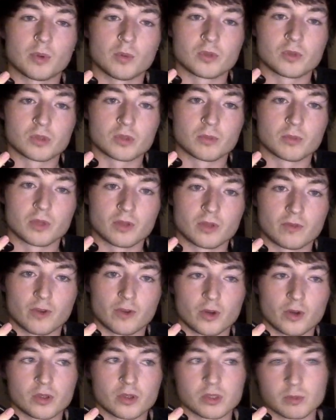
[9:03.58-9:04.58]
with some of the
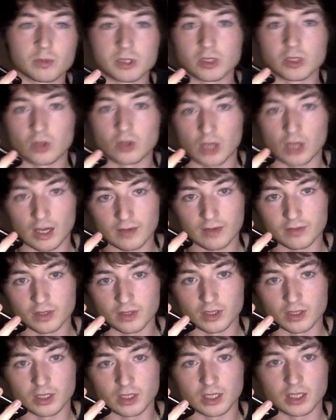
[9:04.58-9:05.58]
photos that we took after
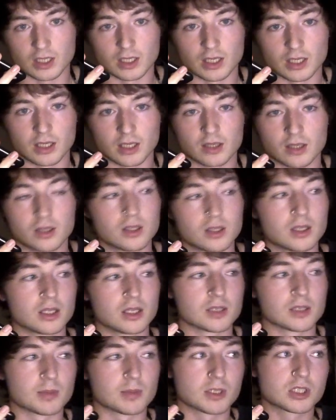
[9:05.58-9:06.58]
the gig here,
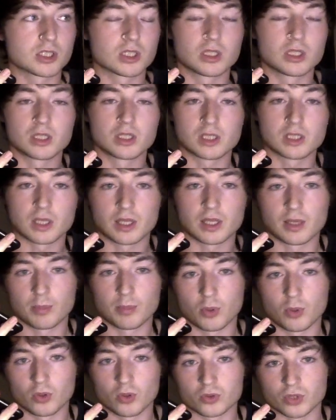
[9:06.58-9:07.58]
especially in this later
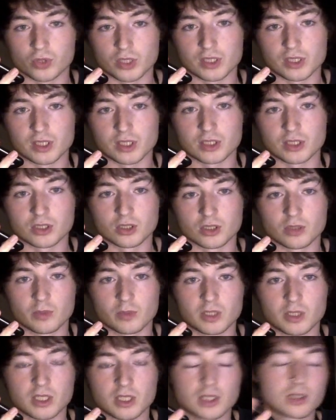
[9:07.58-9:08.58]
portrait session that
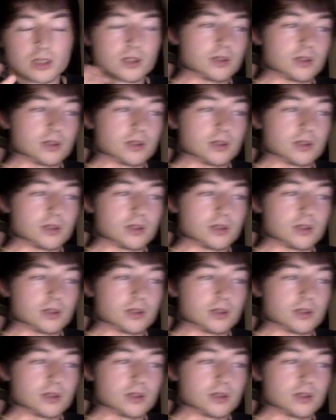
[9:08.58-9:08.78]
we did.